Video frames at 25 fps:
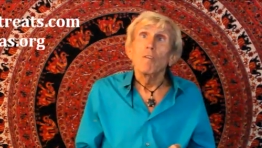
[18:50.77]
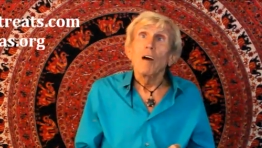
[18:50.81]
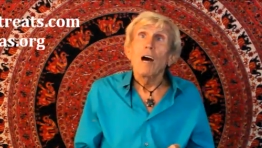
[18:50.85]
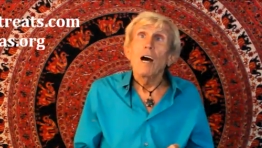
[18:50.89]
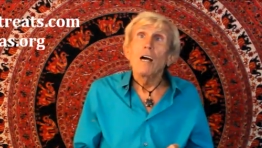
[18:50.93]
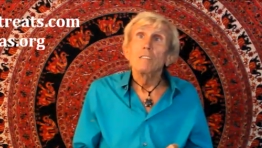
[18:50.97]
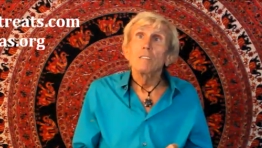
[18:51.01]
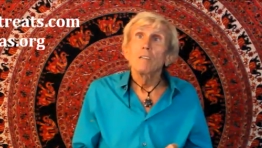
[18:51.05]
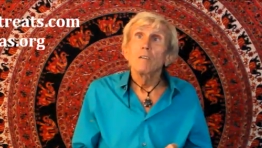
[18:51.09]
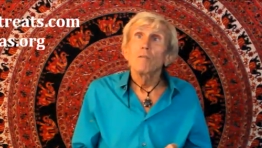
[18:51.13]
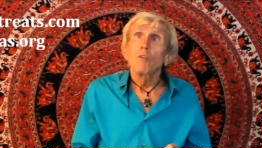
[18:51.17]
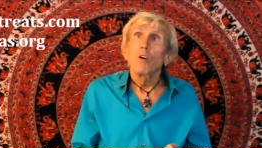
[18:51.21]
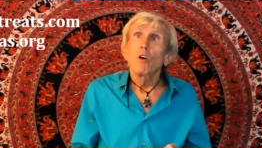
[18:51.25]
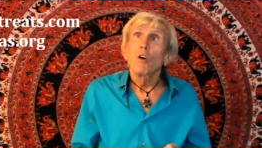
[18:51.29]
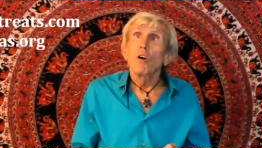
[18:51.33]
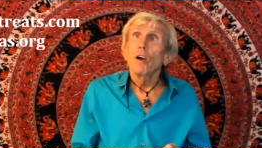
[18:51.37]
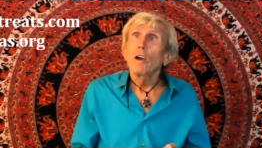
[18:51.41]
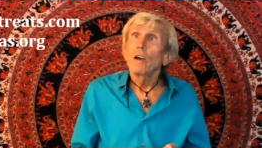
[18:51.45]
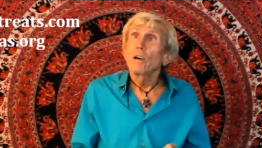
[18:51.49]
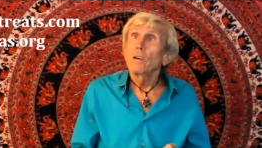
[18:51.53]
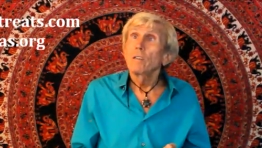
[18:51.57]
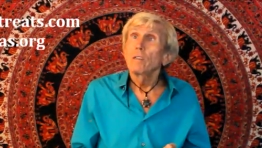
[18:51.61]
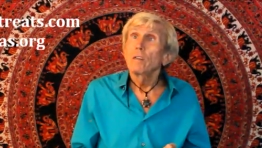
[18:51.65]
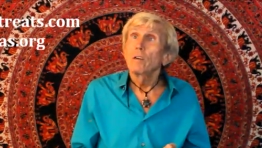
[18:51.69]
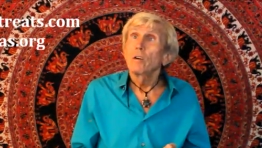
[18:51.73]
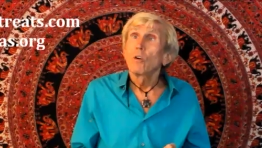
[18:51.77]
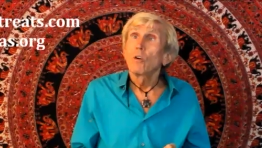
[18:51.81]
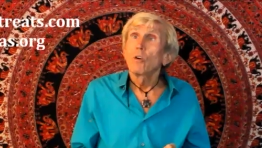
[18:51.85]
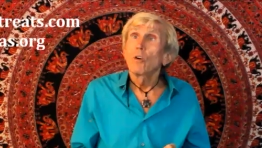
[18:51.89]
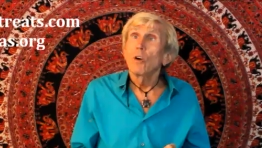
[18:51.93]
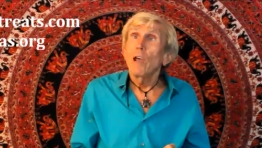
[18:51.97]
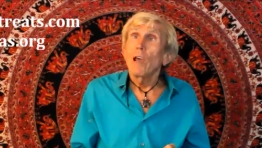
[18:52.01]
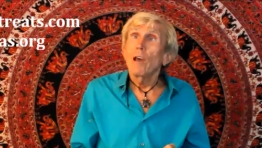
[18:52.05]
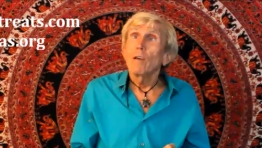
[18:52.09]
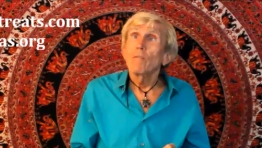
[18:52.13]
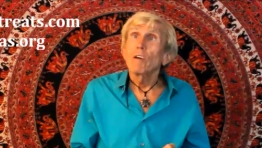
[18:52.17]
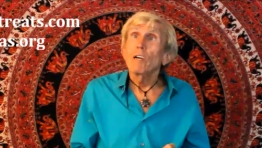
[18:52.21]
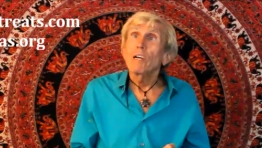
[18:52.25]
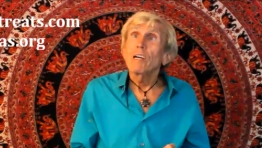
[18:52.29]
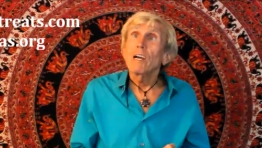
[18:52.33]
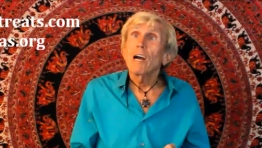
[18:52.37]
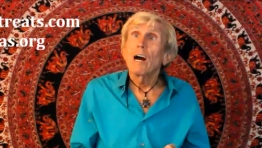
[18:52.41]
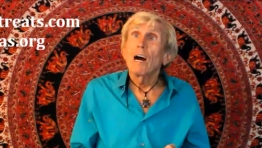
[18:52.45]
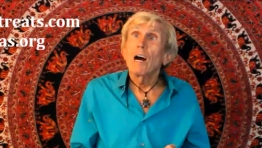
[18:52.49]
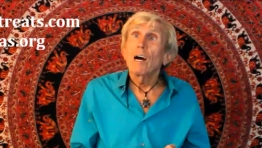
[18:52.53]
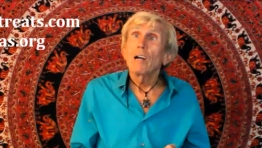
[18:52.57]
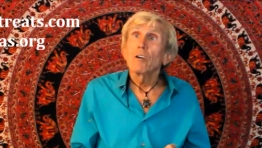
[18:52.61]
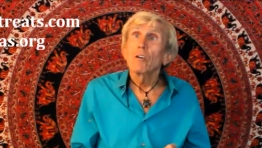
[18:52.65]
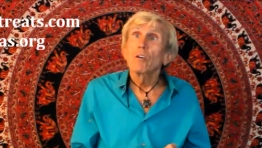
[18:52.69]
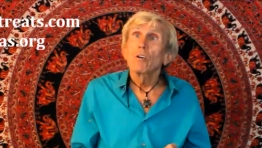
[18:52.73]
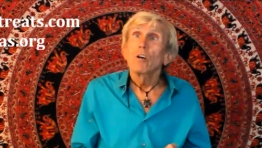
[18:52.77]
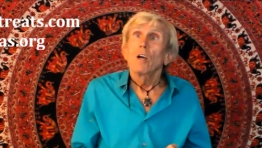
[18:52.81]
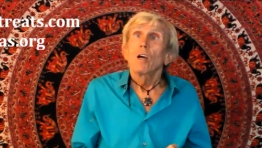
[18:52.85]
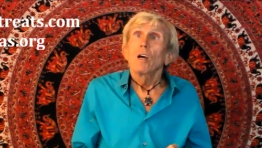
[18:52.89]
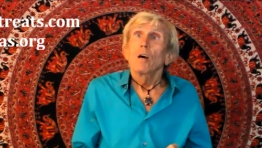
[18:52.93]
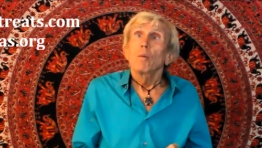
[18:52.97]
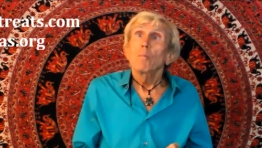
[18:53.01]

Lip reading: olive oil or avocado,